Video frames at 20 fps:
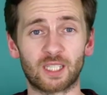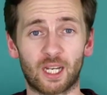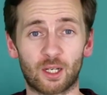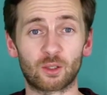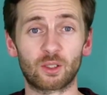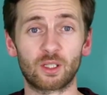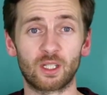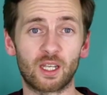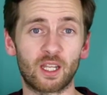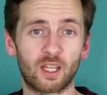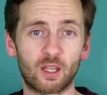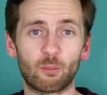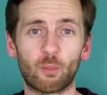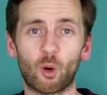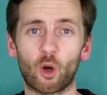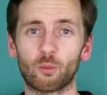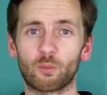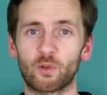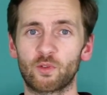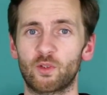down at the
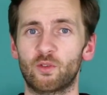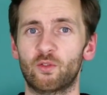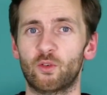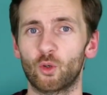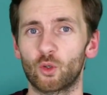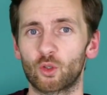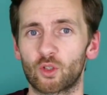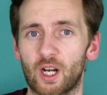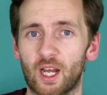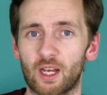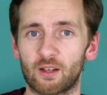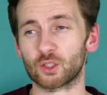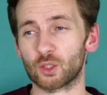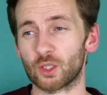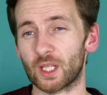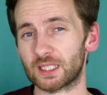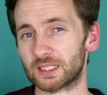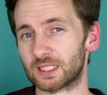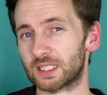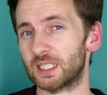bottom of the photograph. So
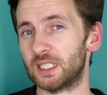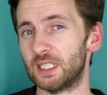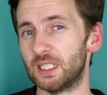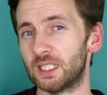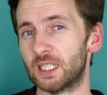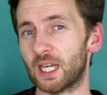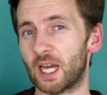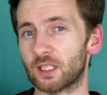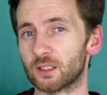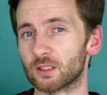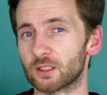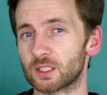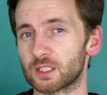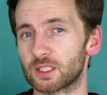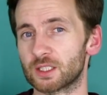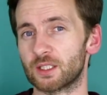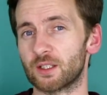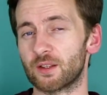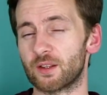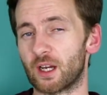that's key
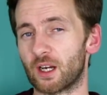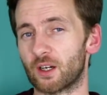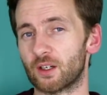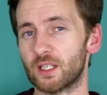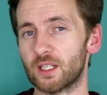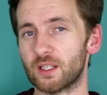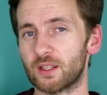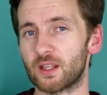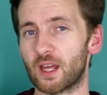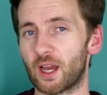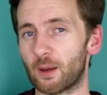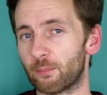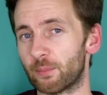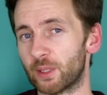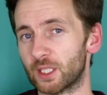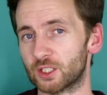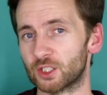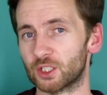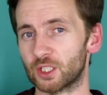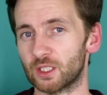colours that are in that
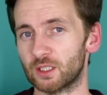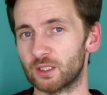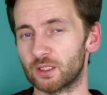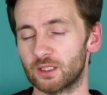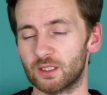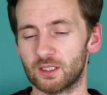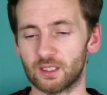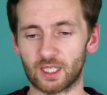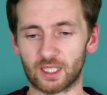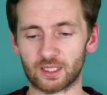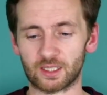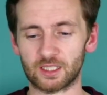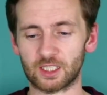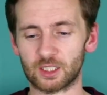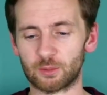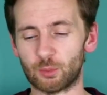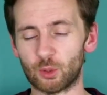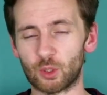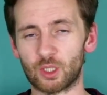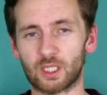picture and they
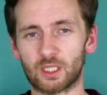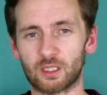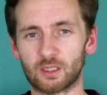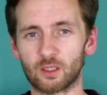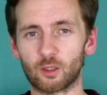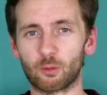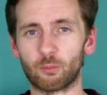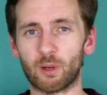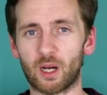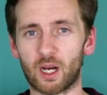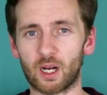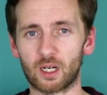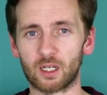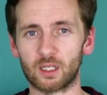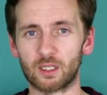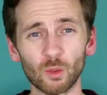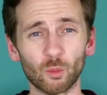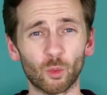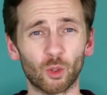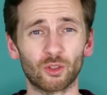just put it in a little bar.
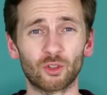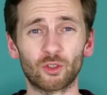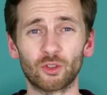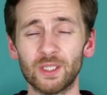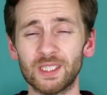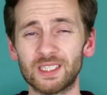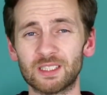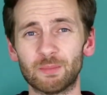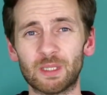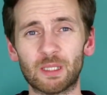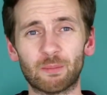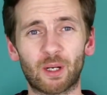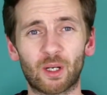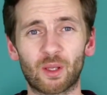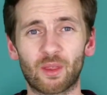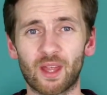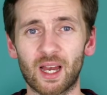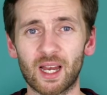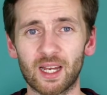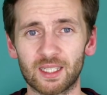What intrigued me
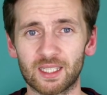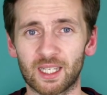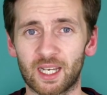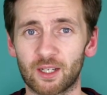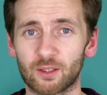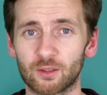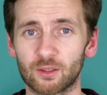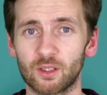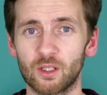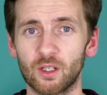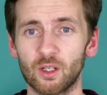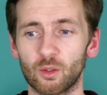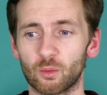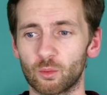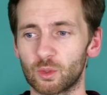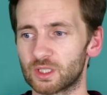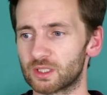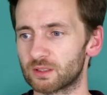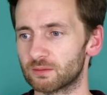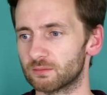about that account
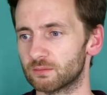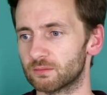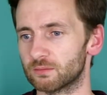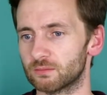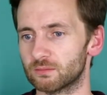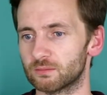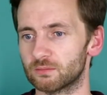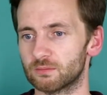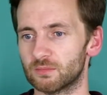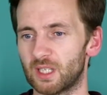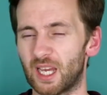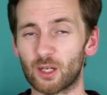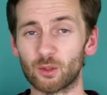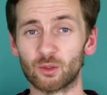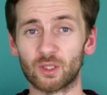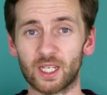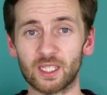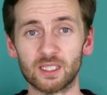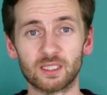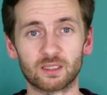was how
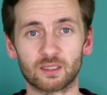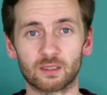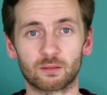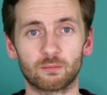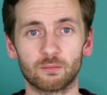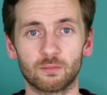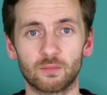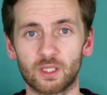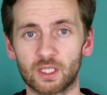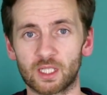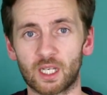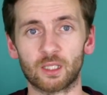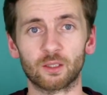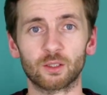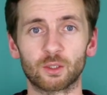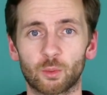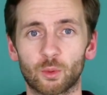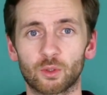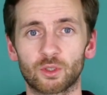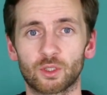nice the colour
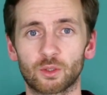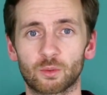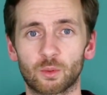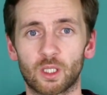swatches